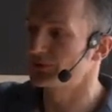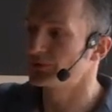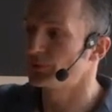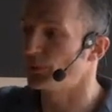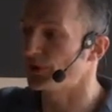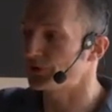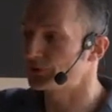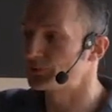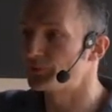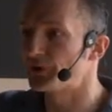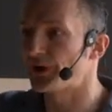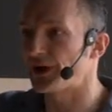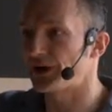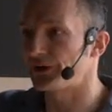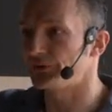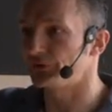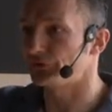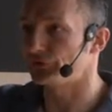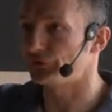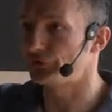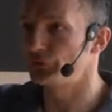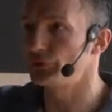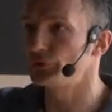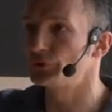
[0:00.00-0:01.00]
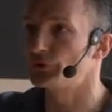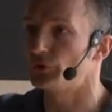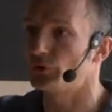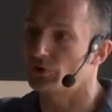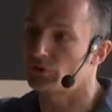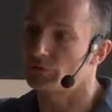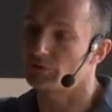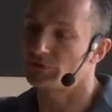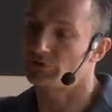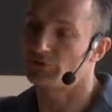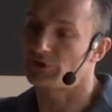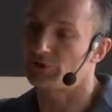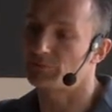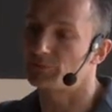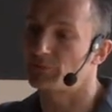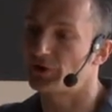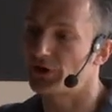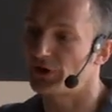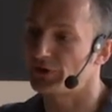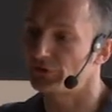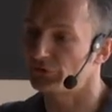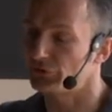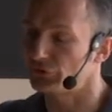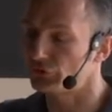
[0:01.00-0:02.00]
what brands do, or that
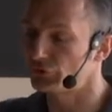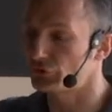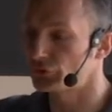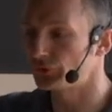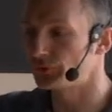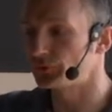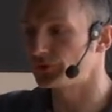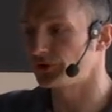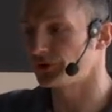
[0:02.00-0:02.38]
brands should